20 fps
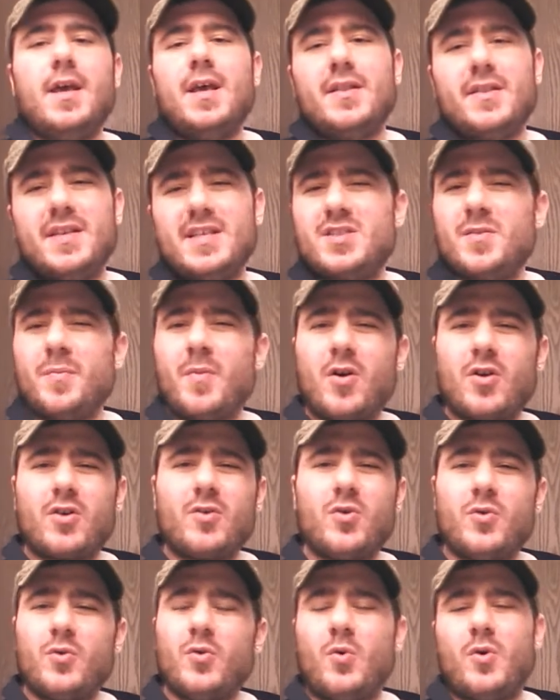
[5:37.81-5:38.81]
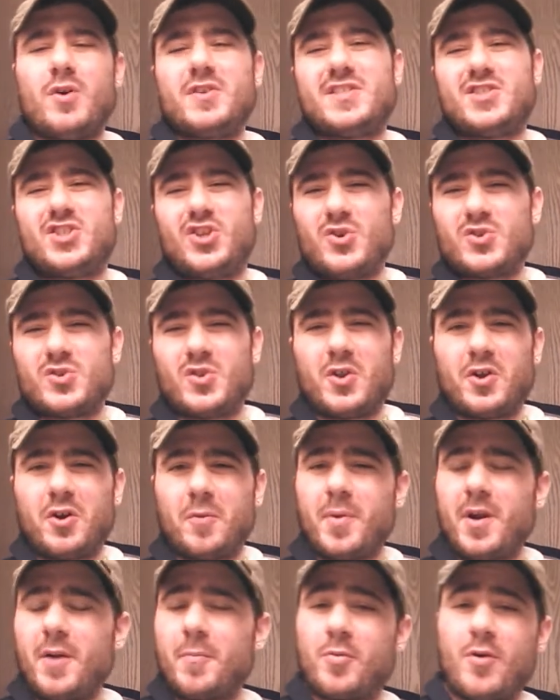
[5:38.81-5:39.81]
At least DeMarco Lawrence shows a
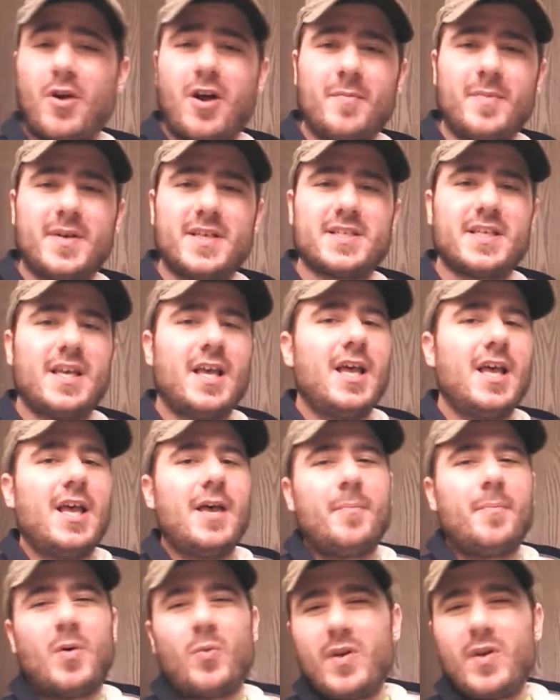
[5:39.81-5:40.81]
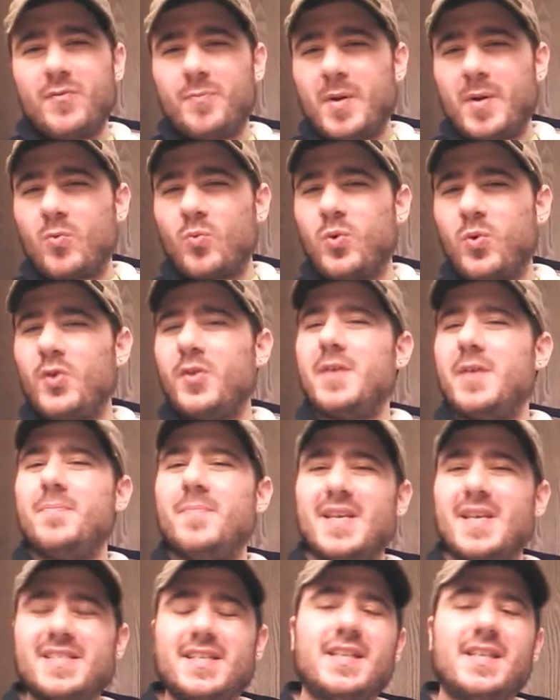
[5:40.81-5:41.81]
little bit of promise, but we've been really
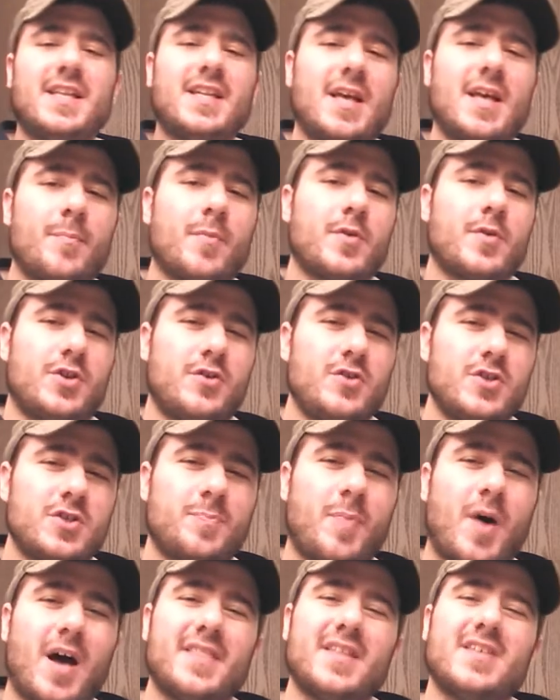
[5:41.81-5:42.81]
missing the number 2 spot.